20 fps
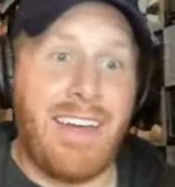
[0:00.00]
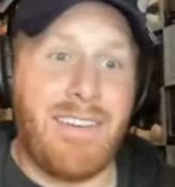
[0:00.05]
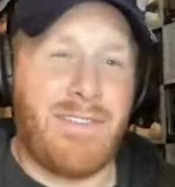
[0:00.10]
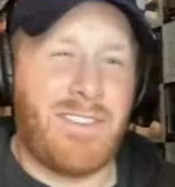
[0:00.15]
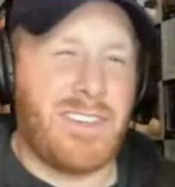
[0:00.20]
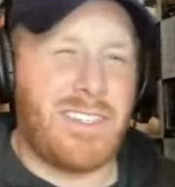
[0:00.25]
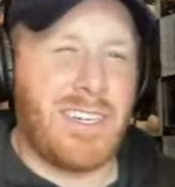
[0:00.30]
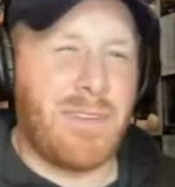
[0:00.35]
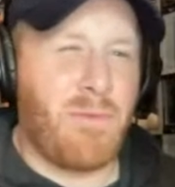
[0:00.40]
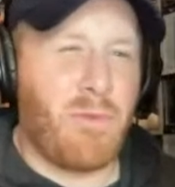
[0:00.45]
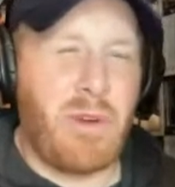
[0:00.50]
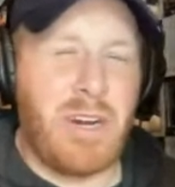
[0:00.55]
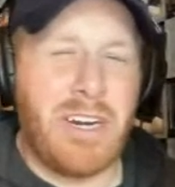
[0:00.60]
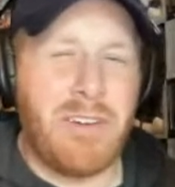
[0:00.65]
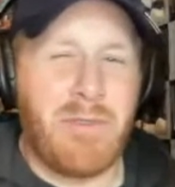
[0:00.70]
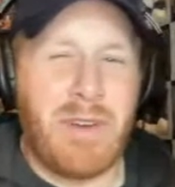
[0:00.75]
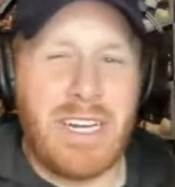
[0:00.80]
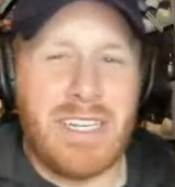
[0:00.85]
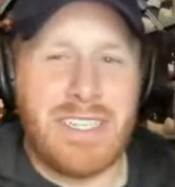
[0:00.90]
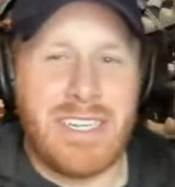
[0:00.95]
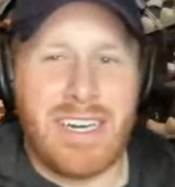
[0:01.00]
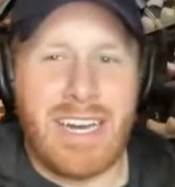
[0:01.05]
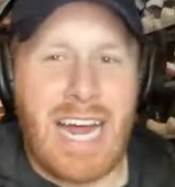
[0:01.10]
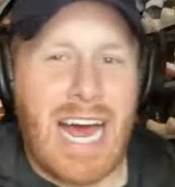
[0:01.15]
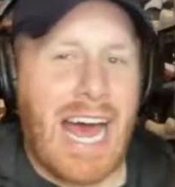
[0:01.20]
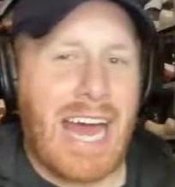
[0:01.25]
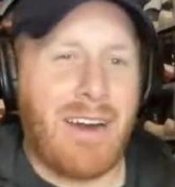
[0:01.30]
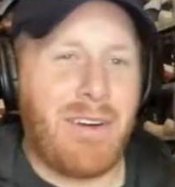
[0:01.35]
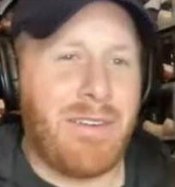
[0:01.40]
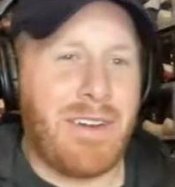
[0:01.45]
For some weird reason,
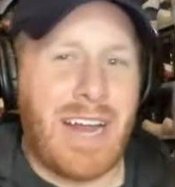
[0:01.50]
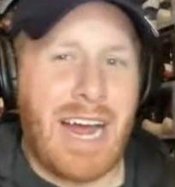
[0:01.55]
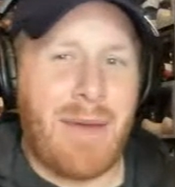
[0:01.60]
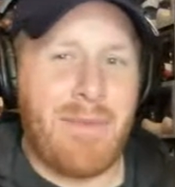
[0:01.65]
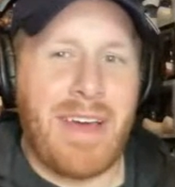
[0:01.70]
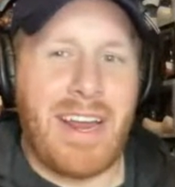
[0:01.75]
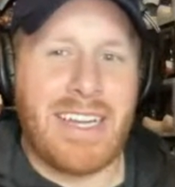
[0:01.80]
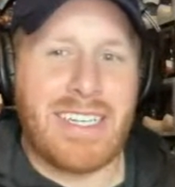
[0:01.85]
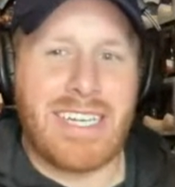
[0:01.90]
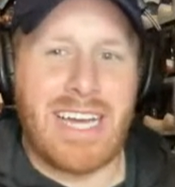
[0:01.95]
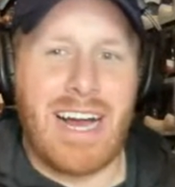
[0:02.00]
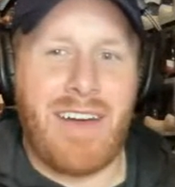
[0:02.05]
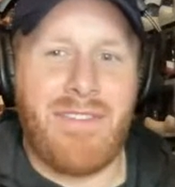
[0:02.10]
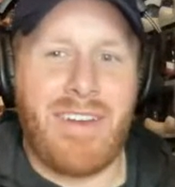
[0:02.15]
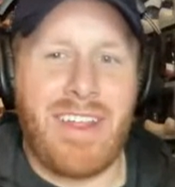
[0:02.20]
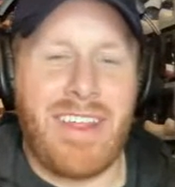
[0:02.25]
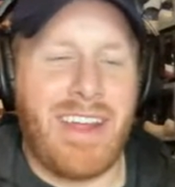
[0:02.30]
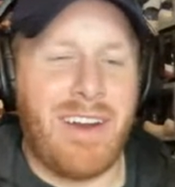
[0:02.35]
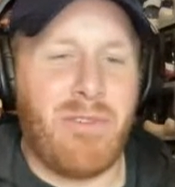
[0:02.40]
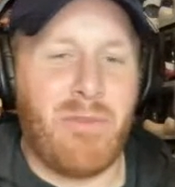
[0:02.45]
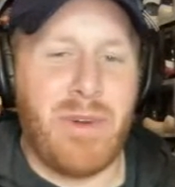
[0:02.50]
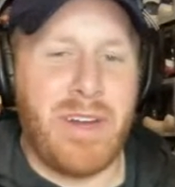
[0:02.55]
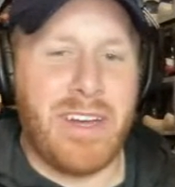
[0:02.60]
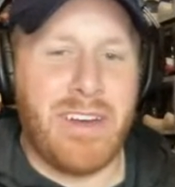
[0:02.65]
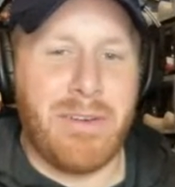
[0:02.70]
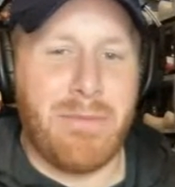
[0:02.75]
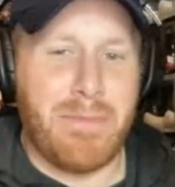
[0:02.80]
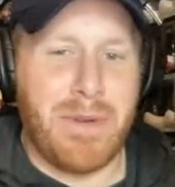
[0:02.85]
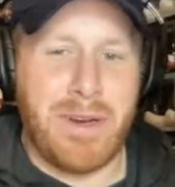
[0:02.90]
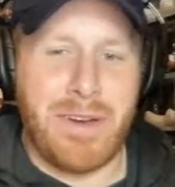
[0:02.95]
I'm not as confident that it
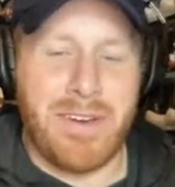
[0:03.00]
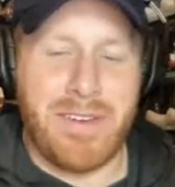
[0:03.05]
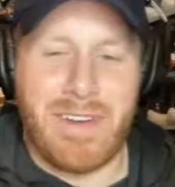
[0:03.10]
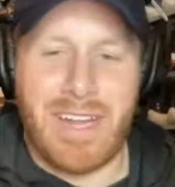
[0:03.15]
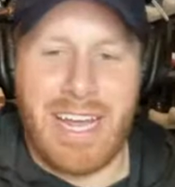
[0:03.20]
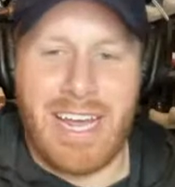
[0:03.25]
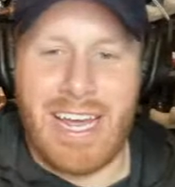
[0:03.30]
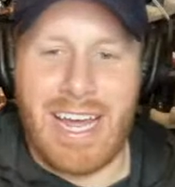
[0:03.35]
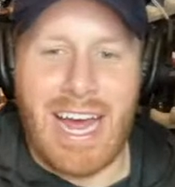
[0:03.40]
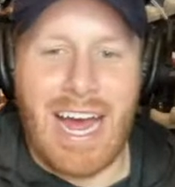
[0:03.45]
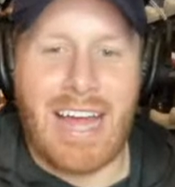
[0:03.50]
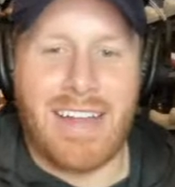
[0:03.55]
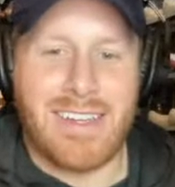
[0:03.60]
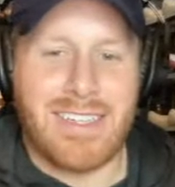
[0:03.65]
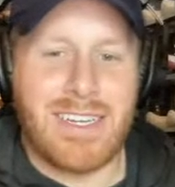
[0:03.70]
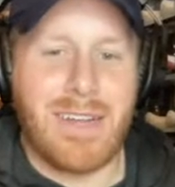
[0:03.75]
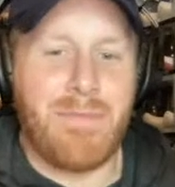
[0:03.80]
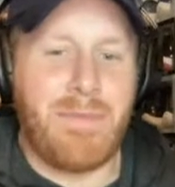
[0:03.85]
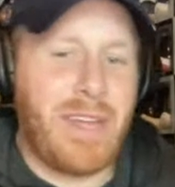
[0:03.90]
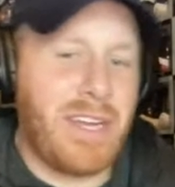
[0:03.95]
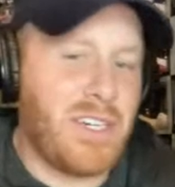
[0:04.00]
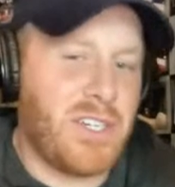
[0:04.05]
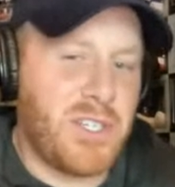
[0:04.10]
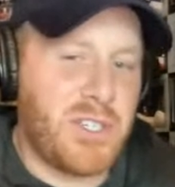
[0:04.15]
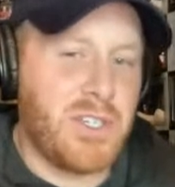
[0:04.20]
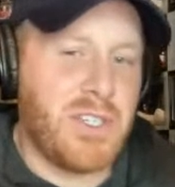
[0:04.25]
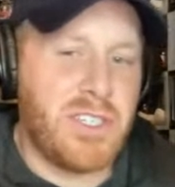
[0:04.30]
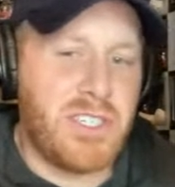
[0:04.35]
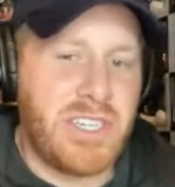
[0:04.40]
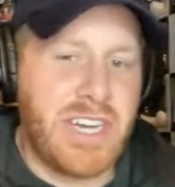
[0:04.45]
will, but something
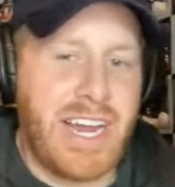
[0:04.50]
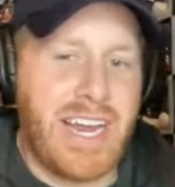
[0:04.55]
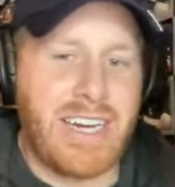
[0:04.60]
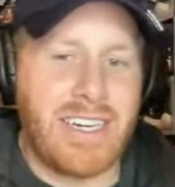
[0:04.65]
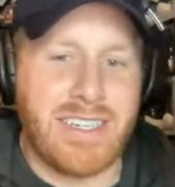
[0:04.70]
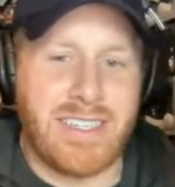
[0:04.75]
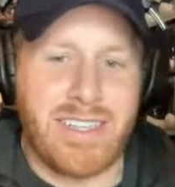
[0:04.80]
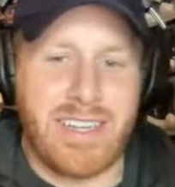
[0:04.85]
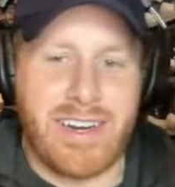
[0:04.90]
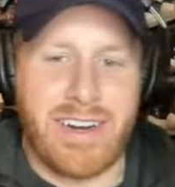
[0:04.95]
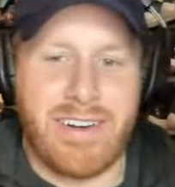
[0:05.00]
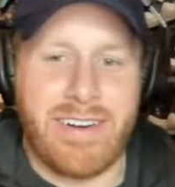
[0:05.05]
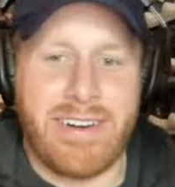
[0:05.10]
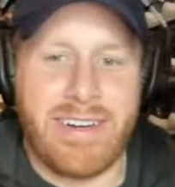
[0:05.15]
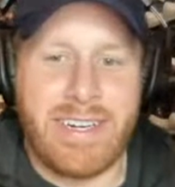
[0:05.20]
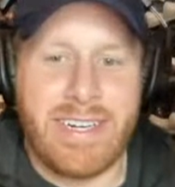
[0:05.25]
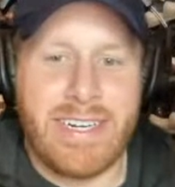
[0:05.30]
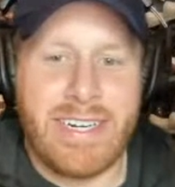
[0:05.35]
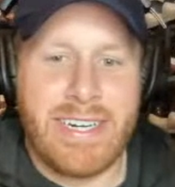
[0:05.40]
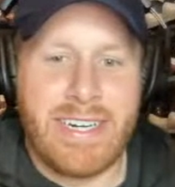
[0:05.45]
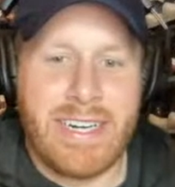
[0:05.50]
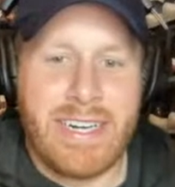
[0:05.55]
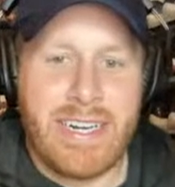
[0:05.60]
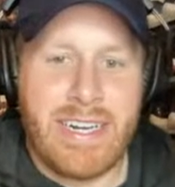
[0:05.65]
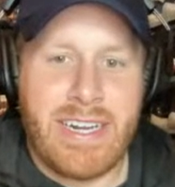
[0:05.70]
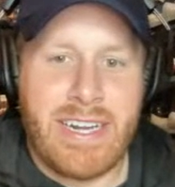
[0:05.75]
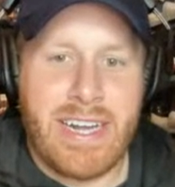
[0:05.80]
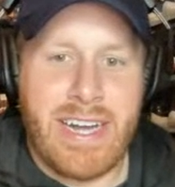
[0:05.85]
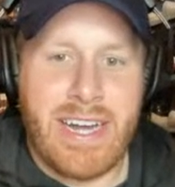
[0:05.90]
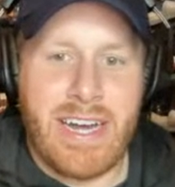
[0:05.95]
should change there.
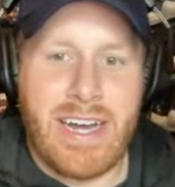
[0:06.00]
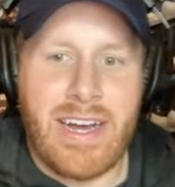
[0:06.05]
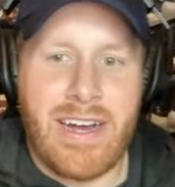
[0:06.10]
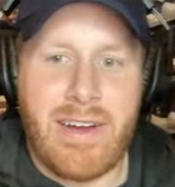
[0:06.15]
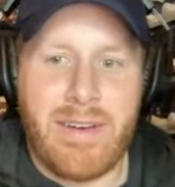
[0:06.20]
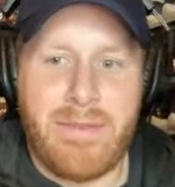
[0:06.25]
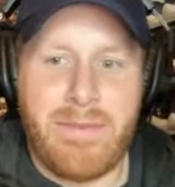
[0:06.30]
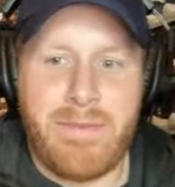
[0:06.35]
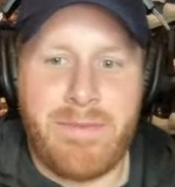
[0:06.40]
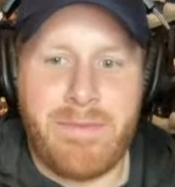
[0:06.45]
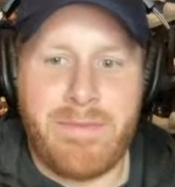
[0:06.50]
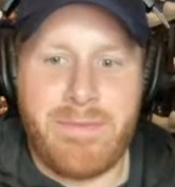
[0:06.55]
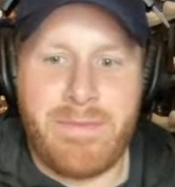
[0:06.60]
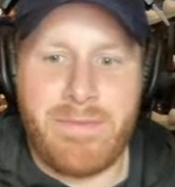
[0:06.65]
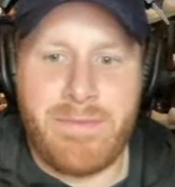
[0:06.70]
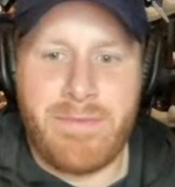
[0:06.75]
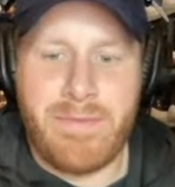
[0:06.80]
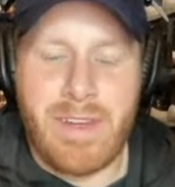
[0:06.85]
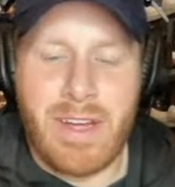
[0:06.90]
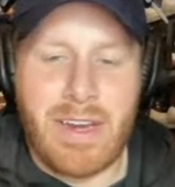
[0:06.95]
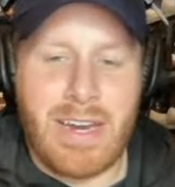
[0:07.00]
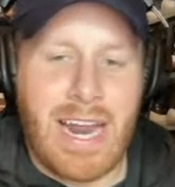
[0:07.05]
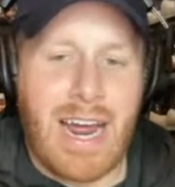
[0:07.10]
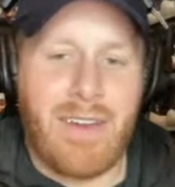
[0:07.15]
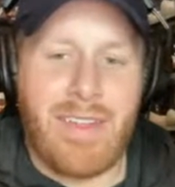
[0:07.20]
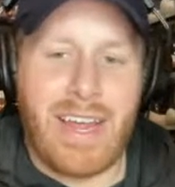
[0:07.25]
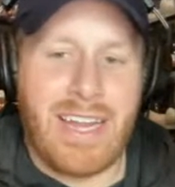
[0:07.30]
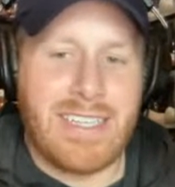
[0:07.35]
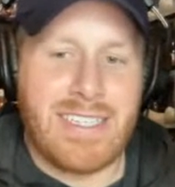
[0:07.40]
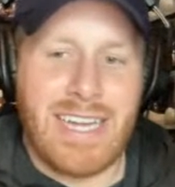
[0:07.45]
Now
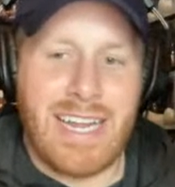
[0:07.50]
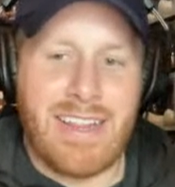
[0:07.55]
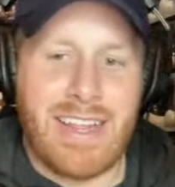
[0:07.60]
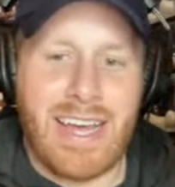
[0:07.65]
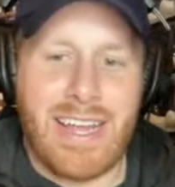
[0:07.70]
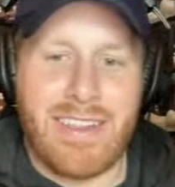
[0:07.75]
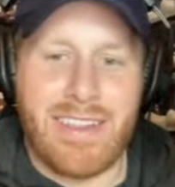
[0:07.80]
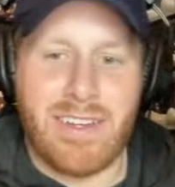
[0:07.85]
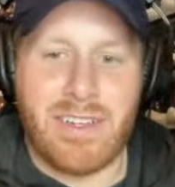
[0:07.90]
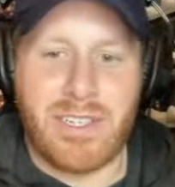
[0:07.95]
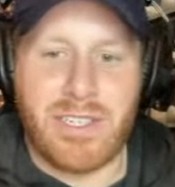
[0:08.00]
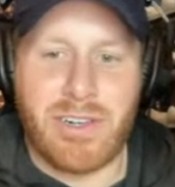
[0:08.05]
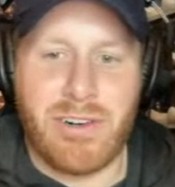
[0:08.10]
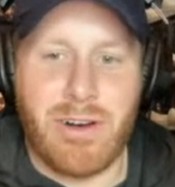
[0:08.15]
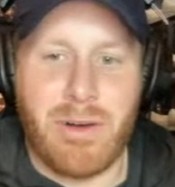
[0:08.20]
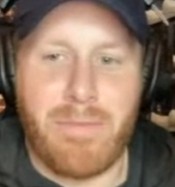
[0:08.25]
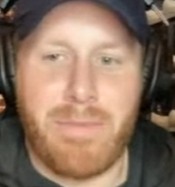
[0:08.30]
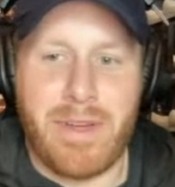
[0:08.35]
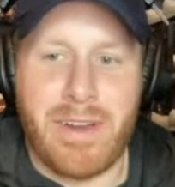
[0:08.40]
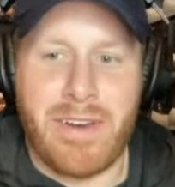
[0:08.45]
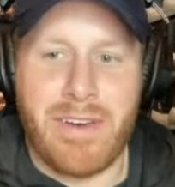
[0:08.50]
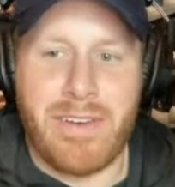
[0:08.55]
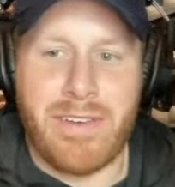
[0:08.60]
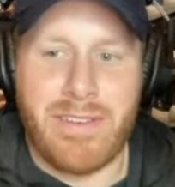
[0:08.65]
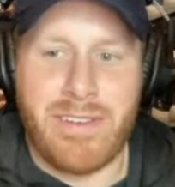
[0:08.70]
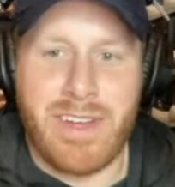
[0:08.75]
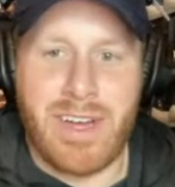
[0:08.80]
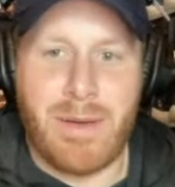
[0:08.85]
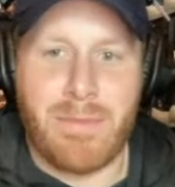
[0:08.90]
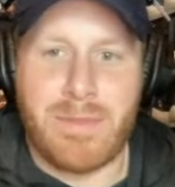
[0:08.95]
that I say that, they'll show up and
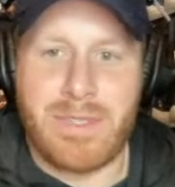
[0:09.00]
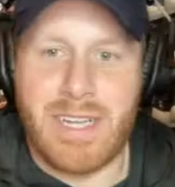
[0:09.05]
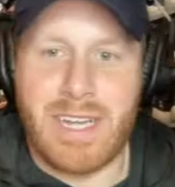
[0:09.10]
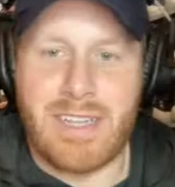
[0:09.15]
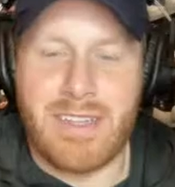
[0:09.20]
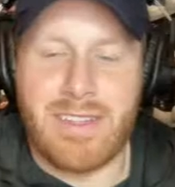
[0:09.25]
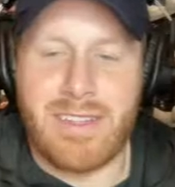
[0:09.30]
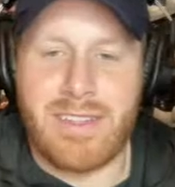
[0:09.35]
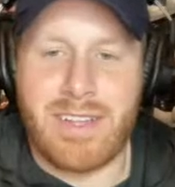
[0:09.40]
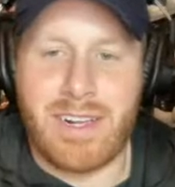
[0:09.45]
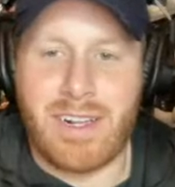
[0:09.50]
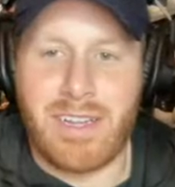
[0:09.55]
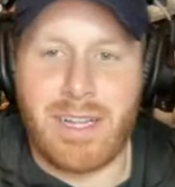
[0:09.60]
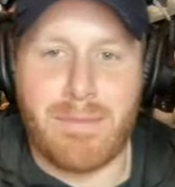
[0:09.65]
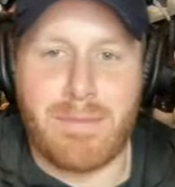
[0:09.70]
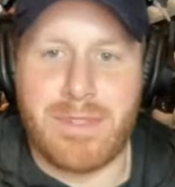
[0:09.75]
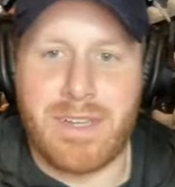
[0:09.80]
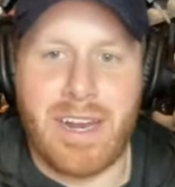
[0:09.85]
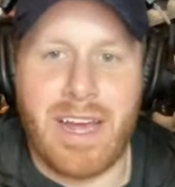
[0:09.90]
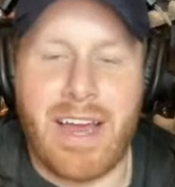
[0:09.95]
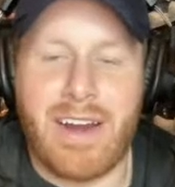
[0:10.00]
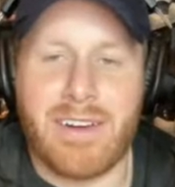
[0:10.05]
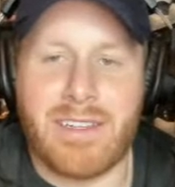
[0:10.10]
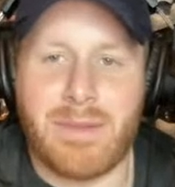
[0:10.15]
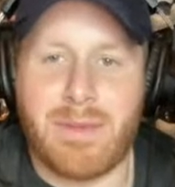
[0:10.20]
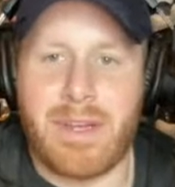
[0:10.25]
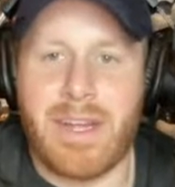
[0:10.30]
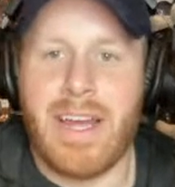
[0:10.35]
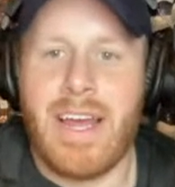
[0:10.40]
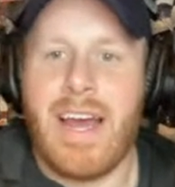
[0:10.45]
upset the Clips tonight or
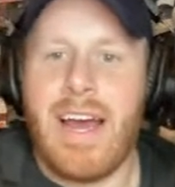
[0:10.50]
something.